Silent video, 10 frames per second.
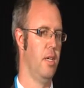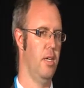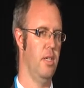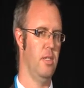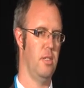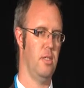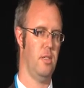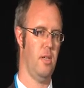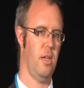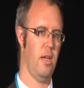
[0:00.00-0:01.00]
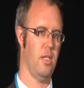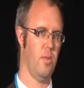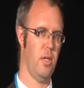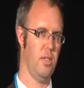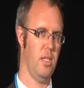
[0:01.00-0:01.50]
is, as
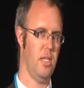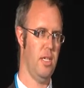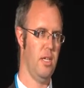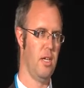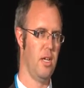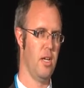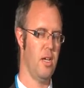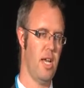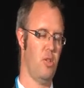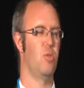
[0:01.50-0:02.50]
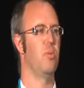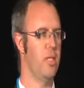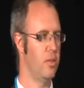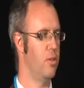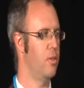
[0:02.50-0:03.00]
well as the natural
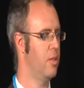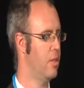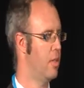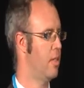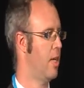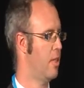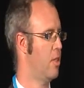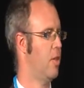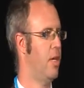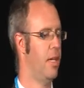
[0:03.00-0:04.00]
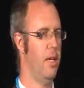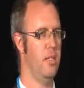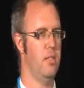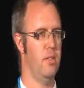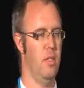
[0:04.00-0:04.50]
resources that South Australia
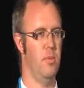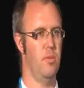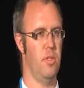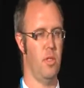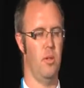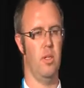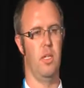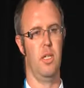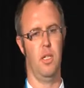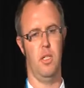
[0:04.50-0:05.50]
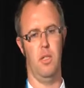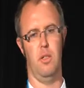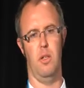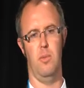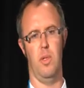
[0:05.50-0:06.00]
has in terms of solar,
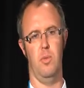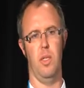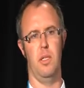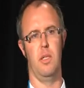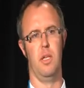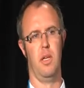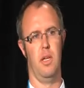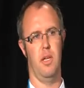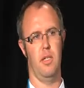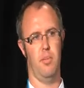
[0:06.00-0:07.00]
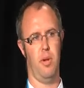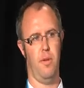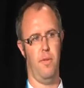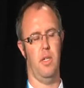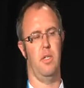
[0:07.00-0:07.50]
geothermal and wind, is a
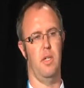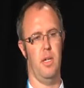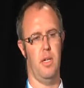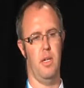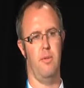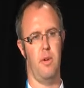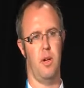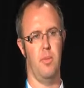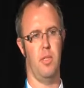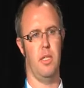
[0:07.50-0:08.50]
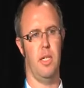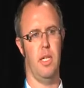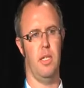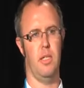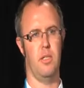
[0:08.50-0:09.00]
perfect environment to
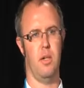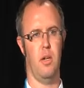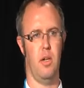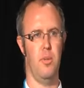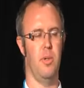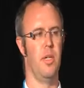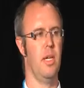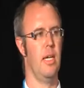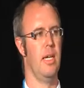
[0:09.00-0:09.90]
get these hybrid